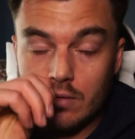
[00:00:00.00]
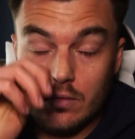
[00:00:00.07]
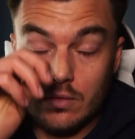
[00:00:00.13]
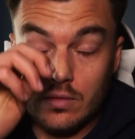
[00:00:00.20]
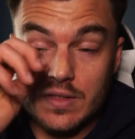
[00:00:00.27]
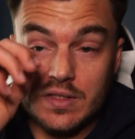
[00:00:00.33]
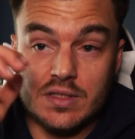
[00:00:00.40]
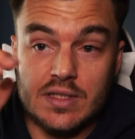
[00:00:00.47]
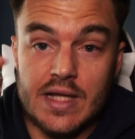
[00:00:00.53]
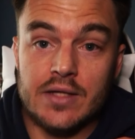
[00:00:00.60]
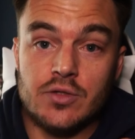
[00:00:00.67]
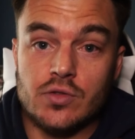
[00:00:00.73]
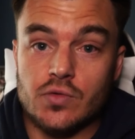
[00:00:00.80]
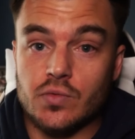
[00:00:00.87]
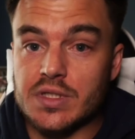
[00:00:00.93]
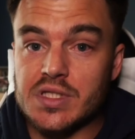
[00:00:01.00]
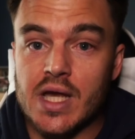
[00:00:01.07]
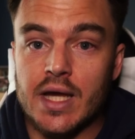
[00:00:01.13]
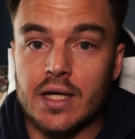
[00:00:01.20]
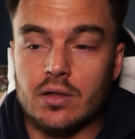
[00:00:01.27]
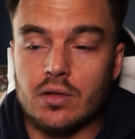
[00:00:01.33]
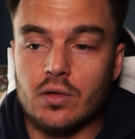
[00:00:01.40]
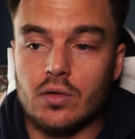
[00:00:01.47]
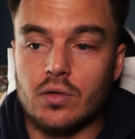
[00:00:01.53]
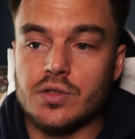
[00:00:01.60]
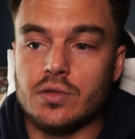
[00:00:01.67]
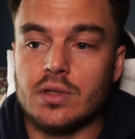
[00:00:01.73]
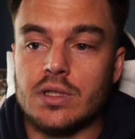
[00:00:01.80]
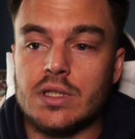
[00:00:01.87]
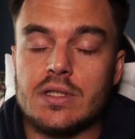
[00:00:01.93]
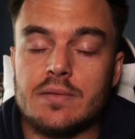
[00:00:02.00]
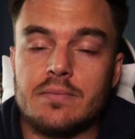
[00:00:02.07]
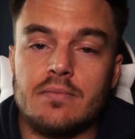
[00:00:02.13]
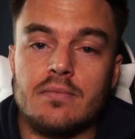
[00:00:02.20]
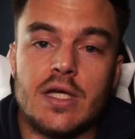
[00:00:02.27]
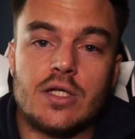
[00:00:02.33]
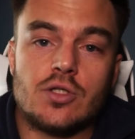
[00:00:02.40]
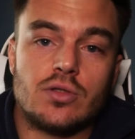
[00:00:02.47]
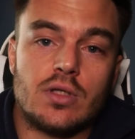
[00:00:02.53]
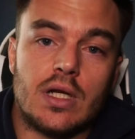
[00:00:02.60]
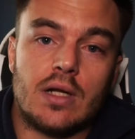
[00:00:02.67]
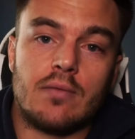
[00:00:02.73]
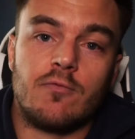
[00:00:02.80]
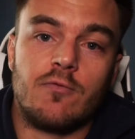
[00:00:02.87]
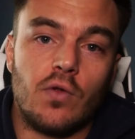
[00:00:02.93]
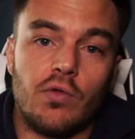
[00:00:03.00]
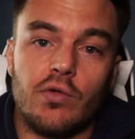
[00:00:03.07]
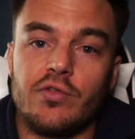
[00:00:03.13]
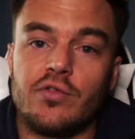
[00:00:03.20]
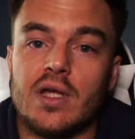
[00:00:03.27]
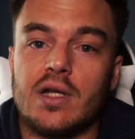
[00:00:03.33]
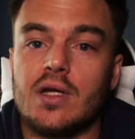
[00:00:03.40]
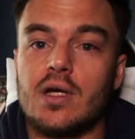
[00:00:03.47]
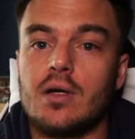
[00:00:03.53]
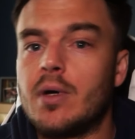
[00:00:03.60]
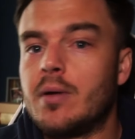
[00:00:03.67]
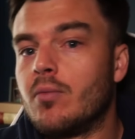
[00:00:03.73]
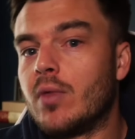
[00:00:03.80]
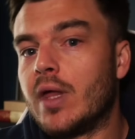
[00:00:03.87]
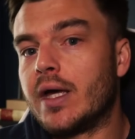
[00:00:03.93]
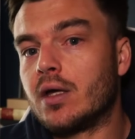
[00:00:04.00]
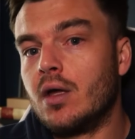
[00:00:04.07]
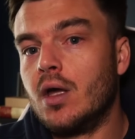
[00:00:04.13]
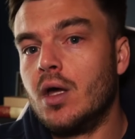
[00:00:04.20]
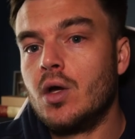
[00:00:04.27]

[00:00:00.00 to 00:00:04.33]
the snatch is really technical, so I need to make sure that I'm fully set up, I'm like